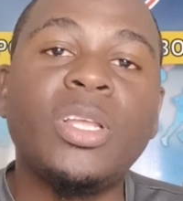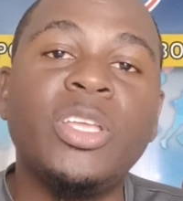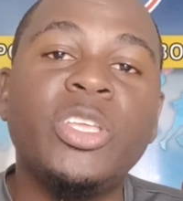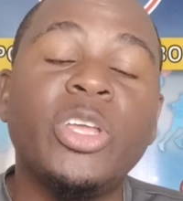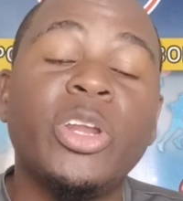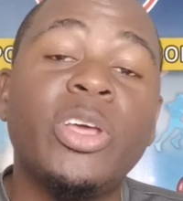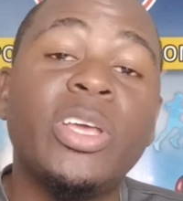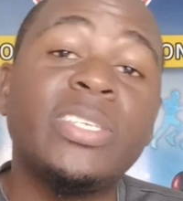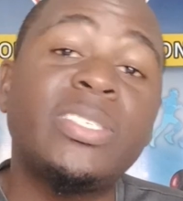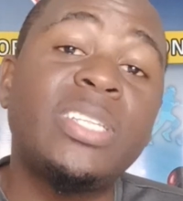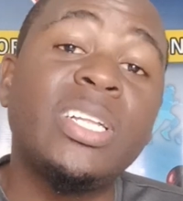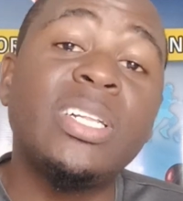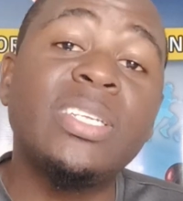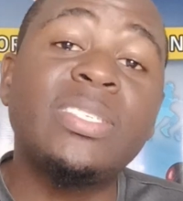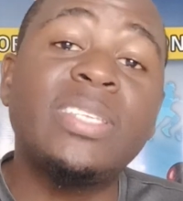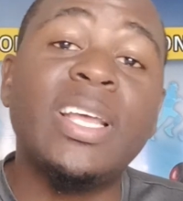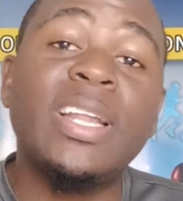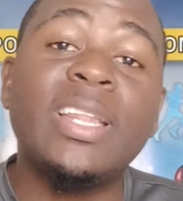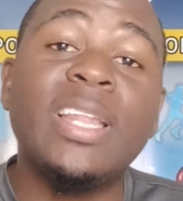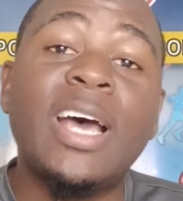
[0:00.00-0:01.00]
You know, he still
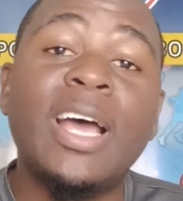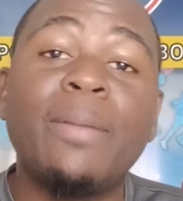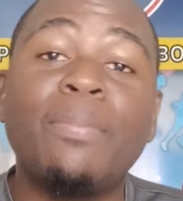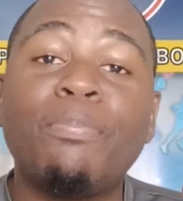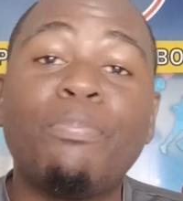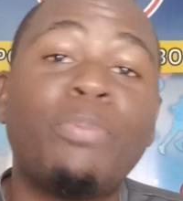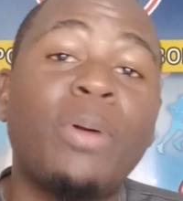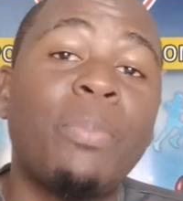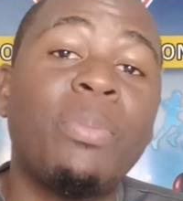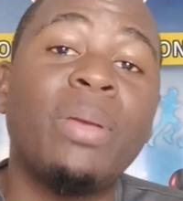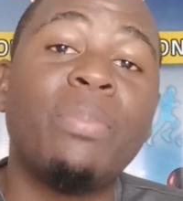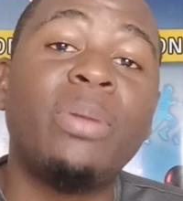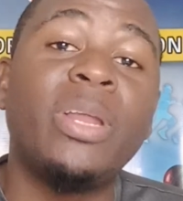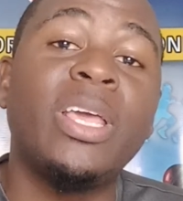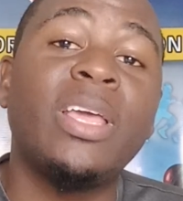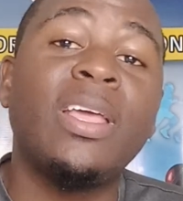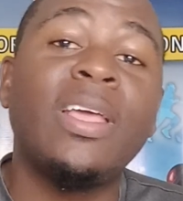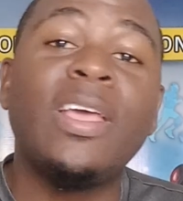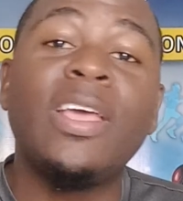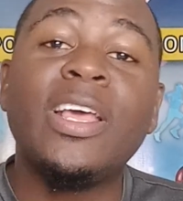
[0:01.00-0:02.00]
said that
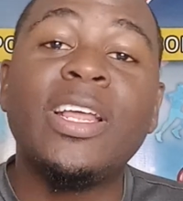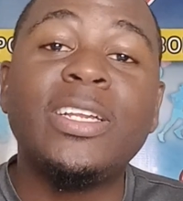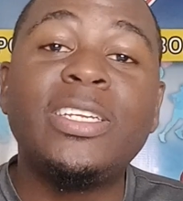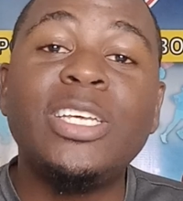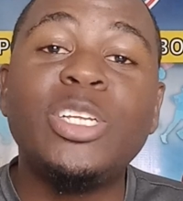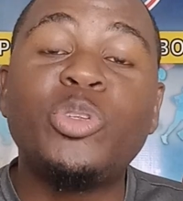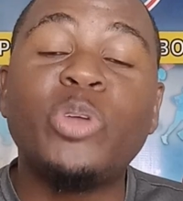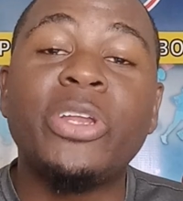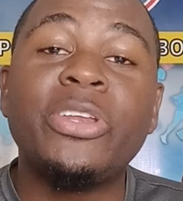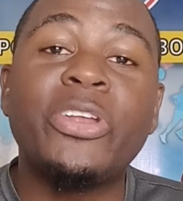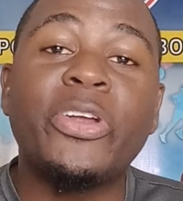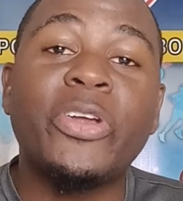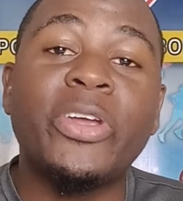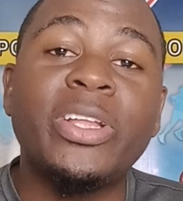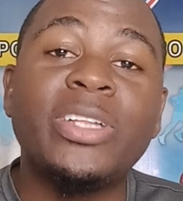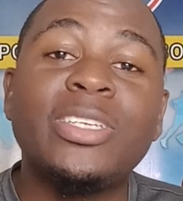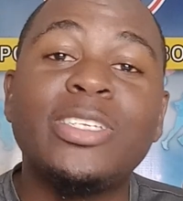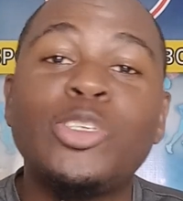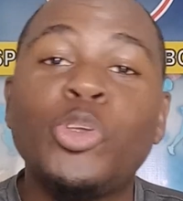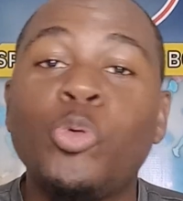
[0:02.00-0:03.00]
probably T20
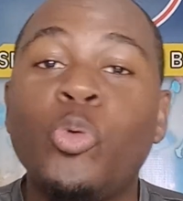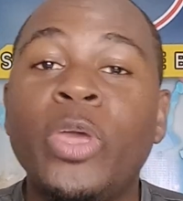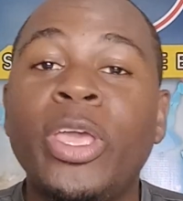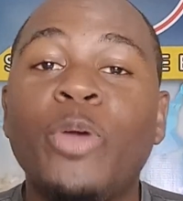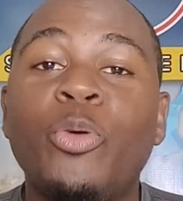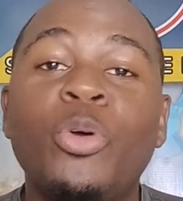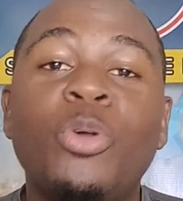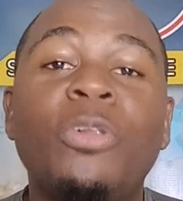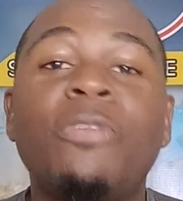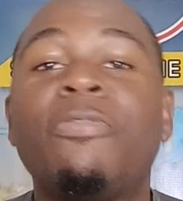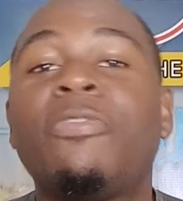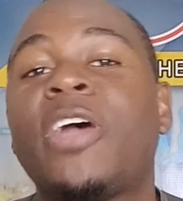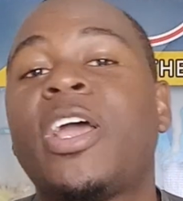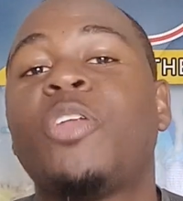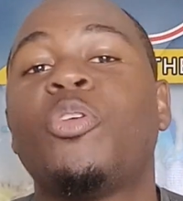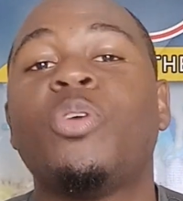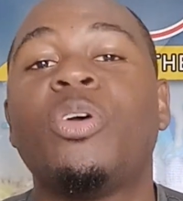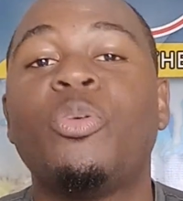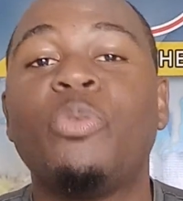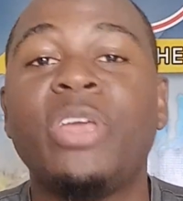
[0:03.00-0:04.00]
cricket is the way we'll
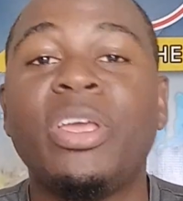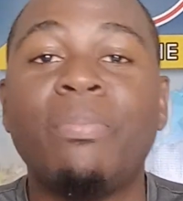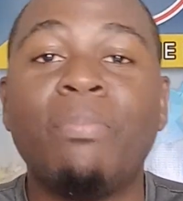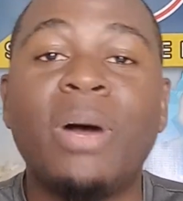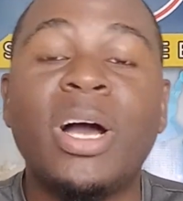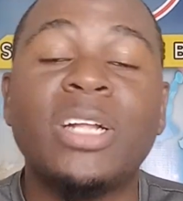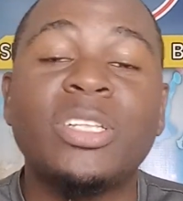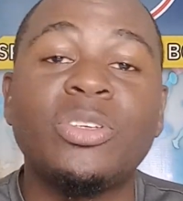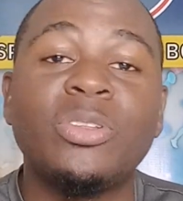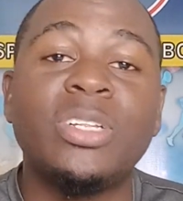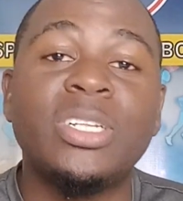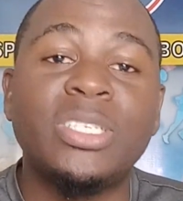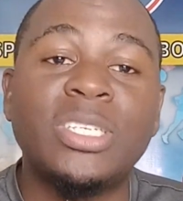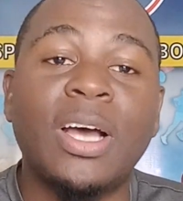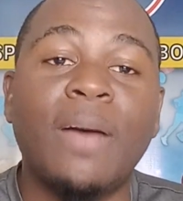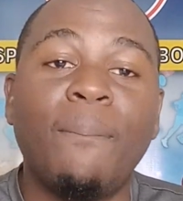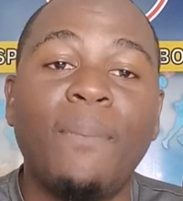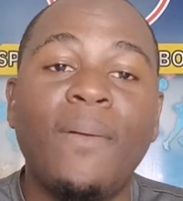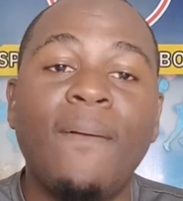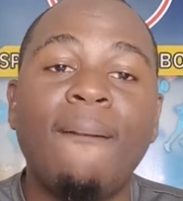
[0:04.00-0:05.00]
find our way back to the
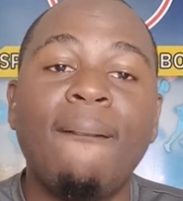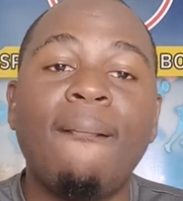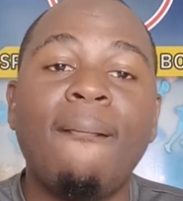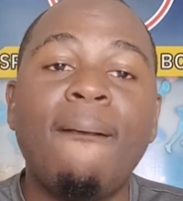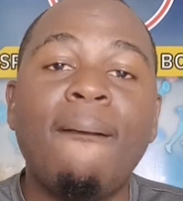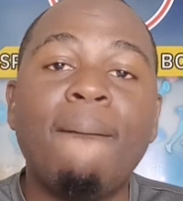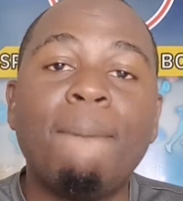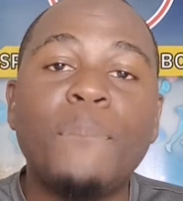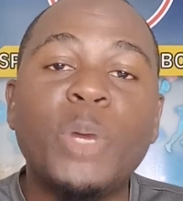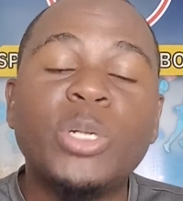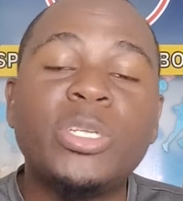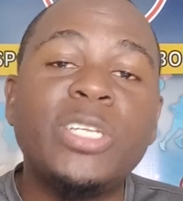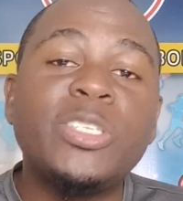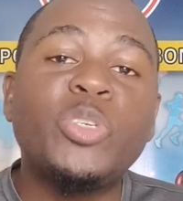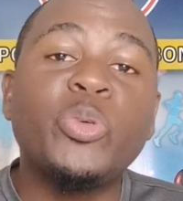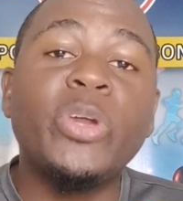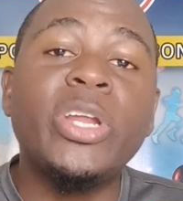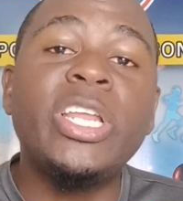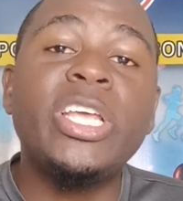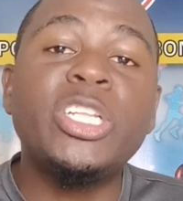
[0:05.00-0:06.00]
top. But
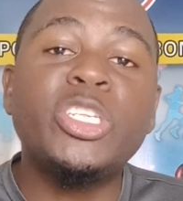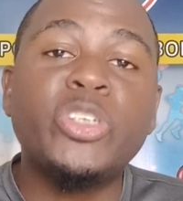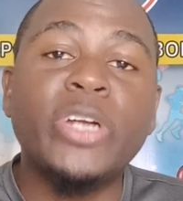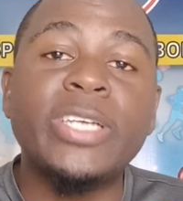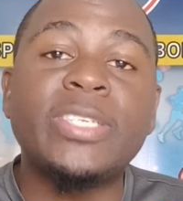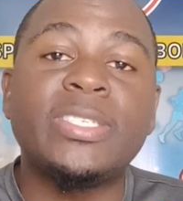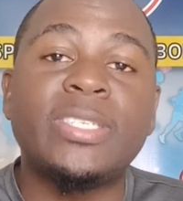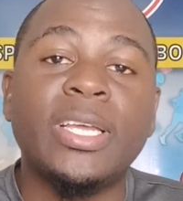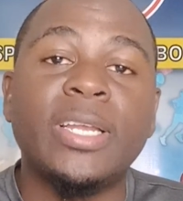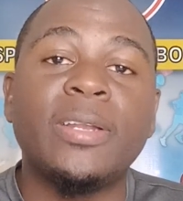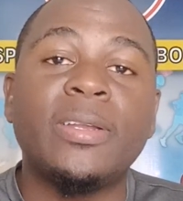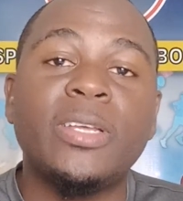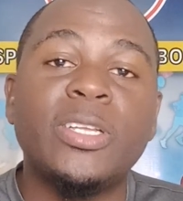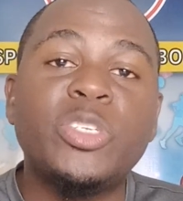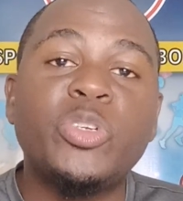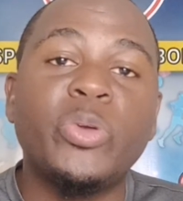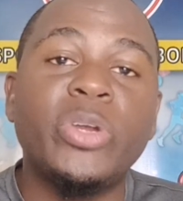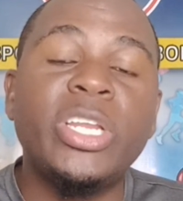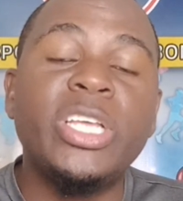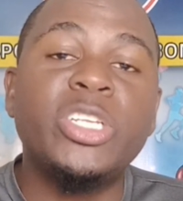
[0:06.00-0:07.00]
it's really interesting.
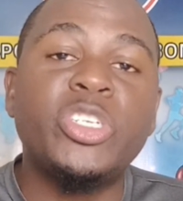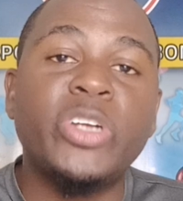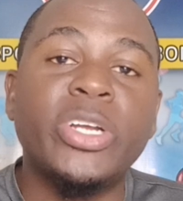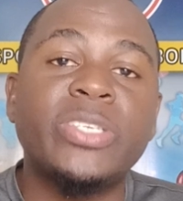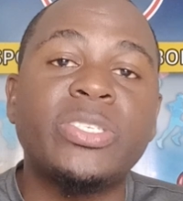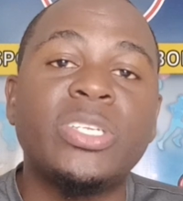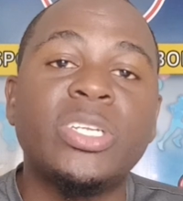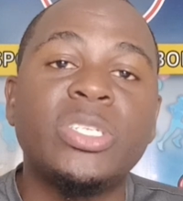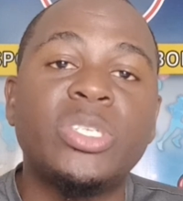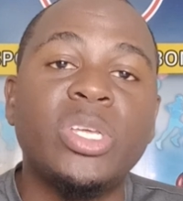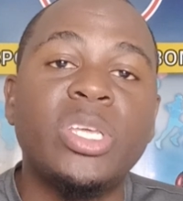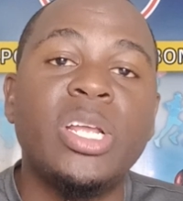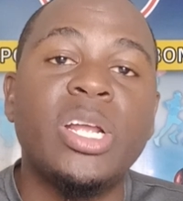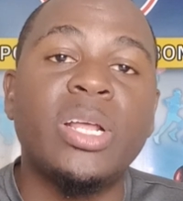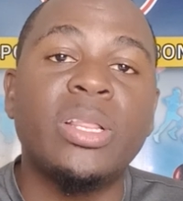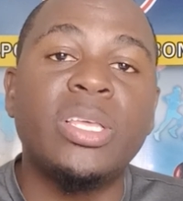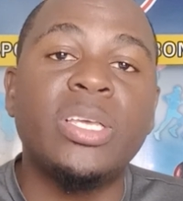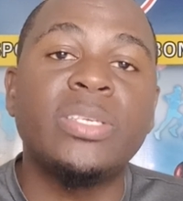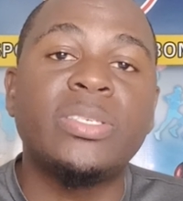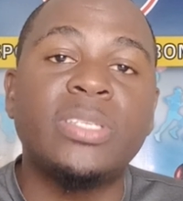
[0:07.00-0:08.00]
It's really interesting to
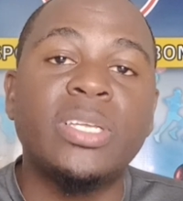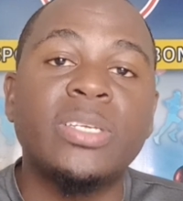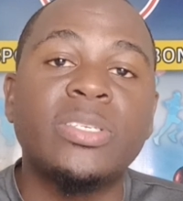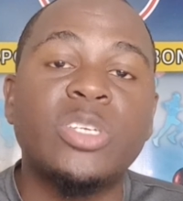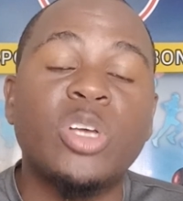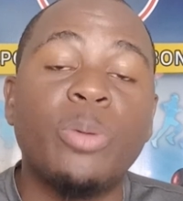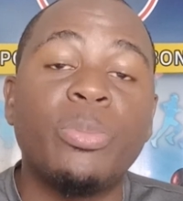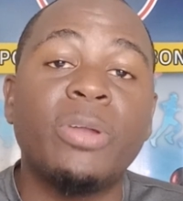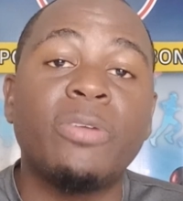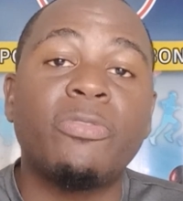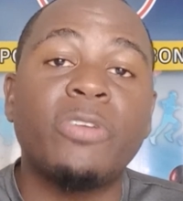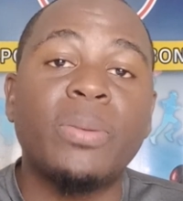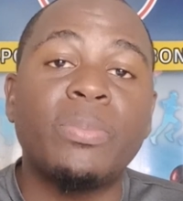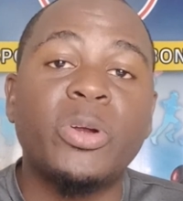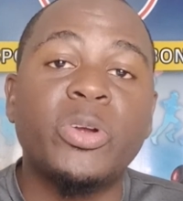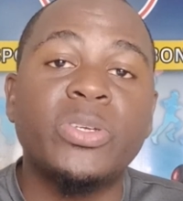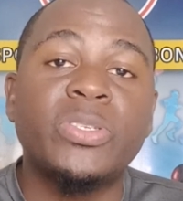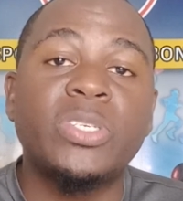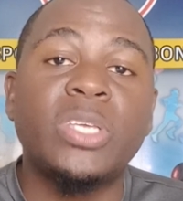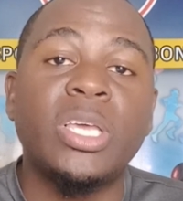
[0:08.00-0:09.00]
hear these things coming
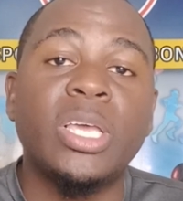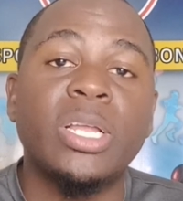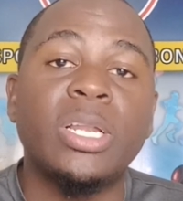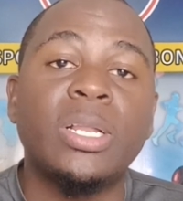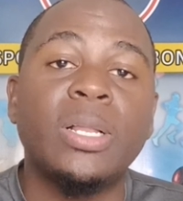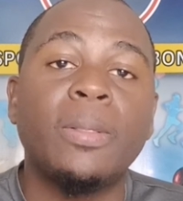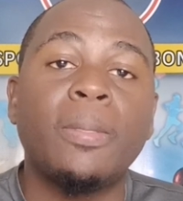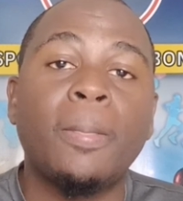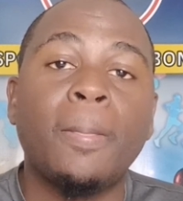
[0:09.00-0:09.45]
from Chris Gayle.